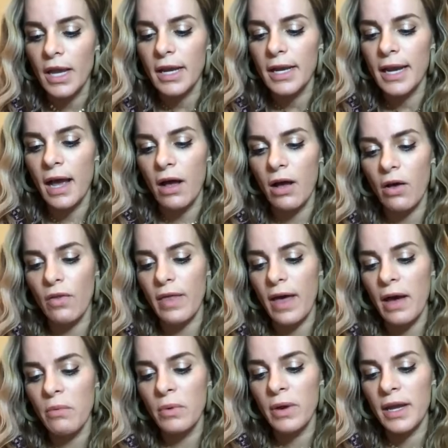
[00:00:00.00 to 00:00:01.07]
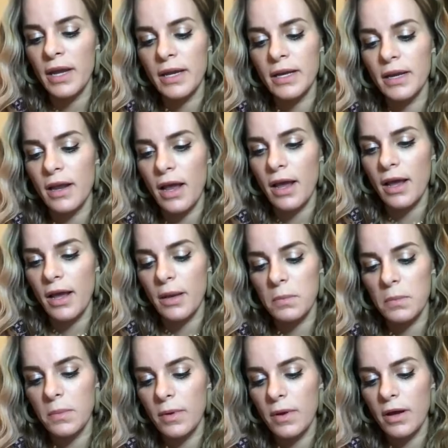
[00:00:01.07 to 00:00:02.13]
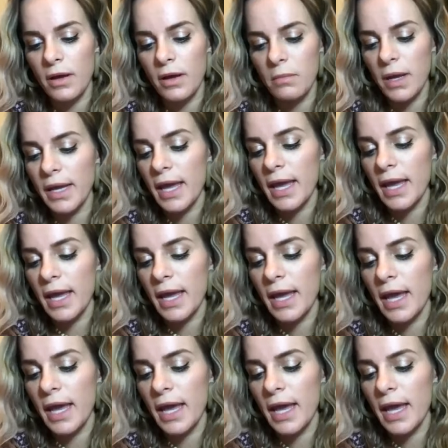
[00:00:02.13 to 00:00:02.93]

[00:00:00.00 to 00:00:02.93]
Now that one, again,